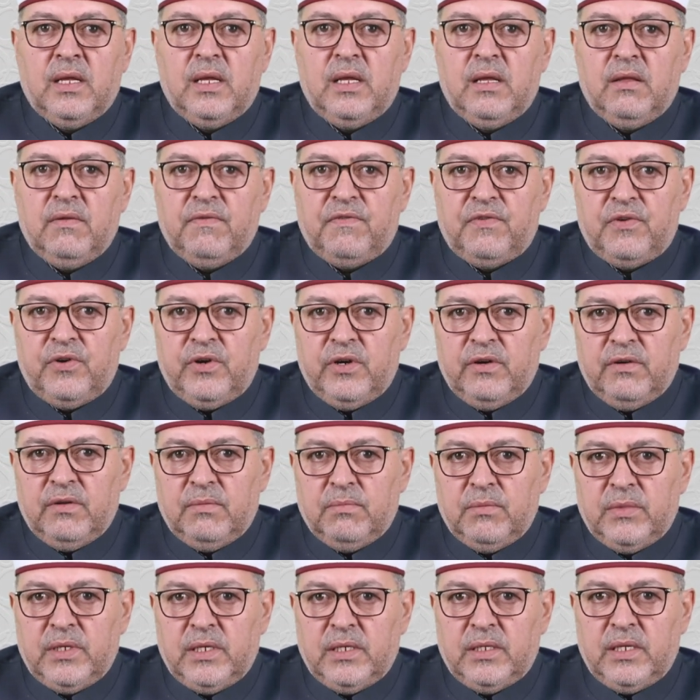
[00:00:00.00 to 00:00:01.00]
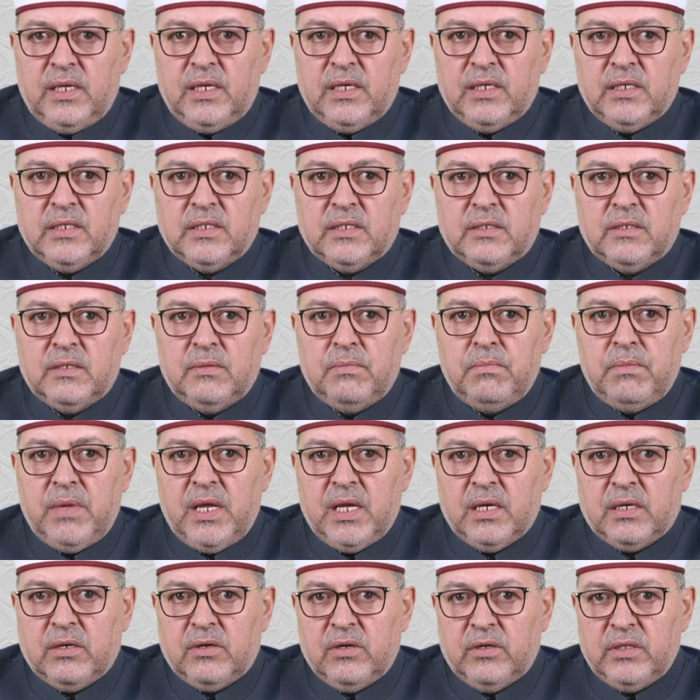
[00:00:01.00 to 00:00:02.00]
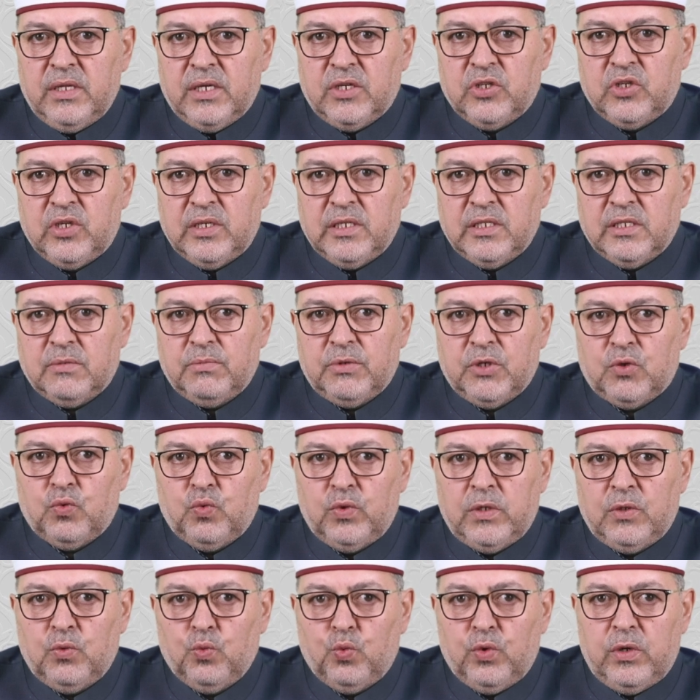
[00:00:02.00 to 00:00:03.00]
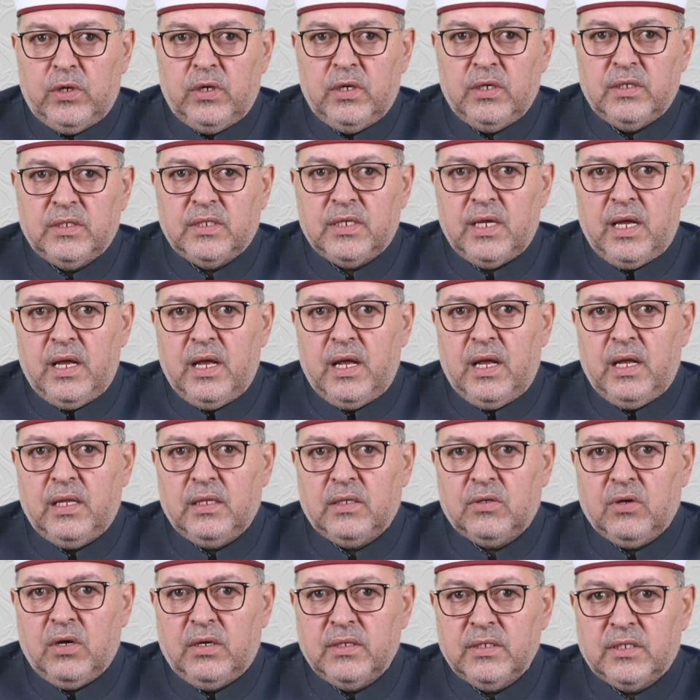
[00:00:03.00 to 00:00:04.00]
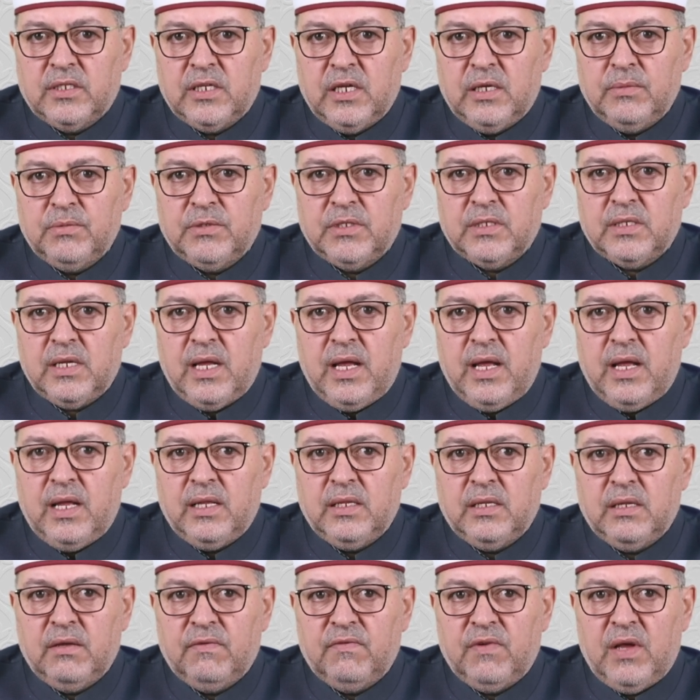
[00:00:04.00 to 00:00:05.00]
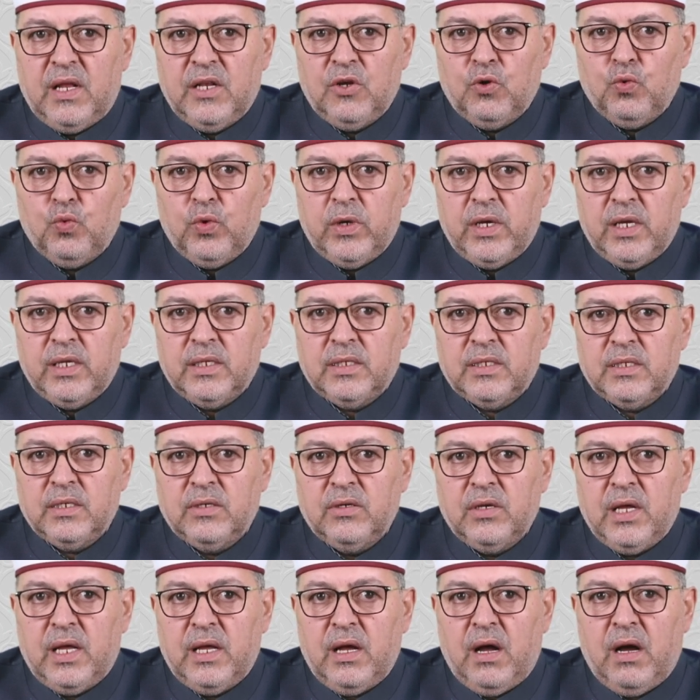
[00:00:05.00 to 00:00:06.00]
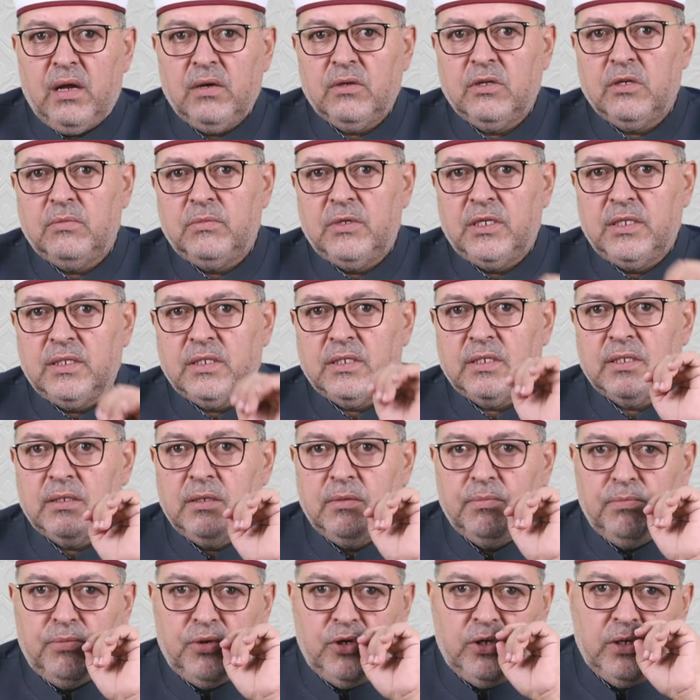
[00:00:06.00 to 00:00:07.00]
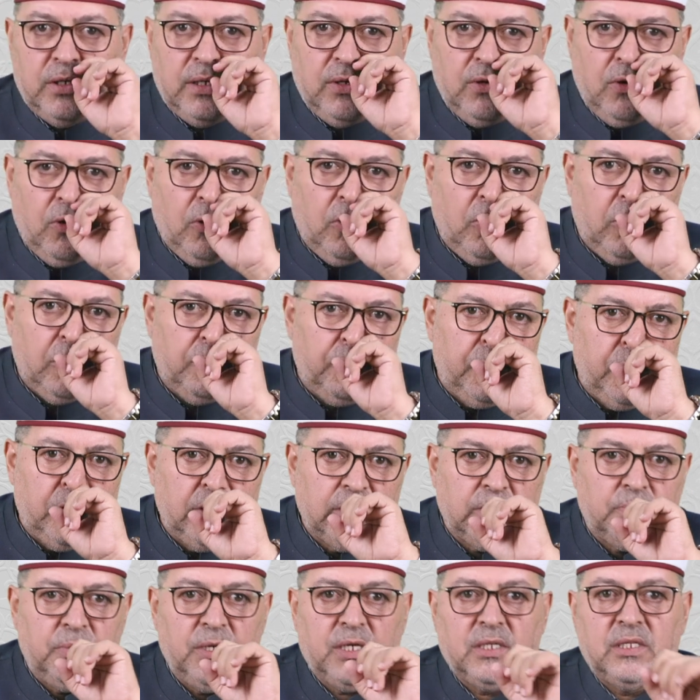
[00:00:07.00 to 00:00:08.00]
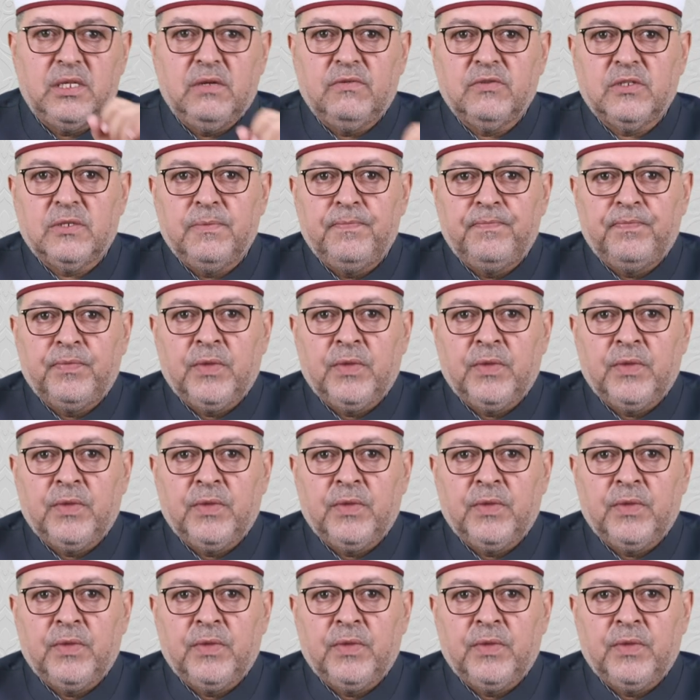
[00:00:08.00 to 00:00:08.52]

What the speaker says: infer meanings, make connections between words and concepts, and evaluate arguments or perspectives.